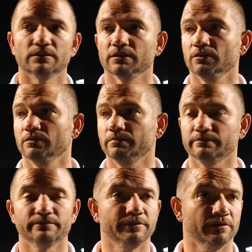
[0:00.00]
So
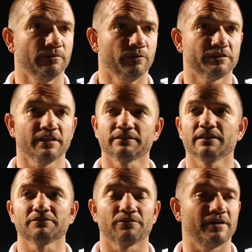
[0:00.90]
you know, we're taking
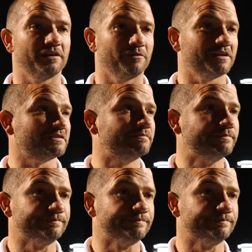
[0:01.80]
steps in the right direction.